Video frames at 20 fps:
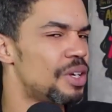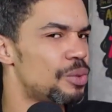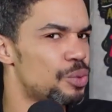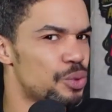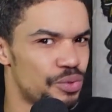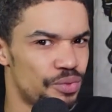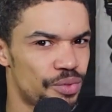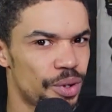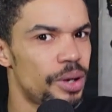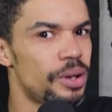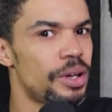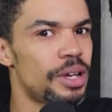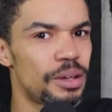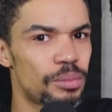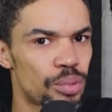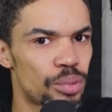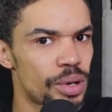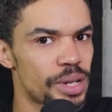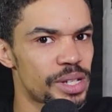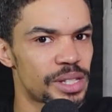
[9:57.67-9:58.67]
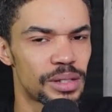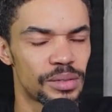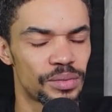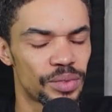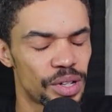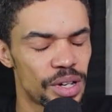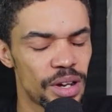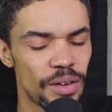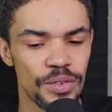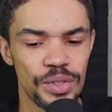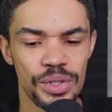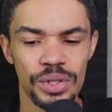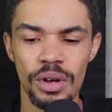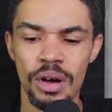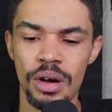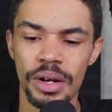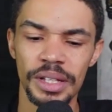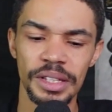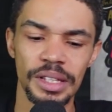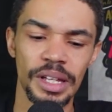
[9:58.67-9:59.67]
very impressive. I never saw
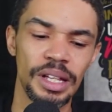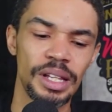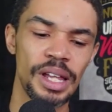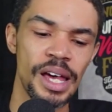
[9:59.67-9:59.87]
anything like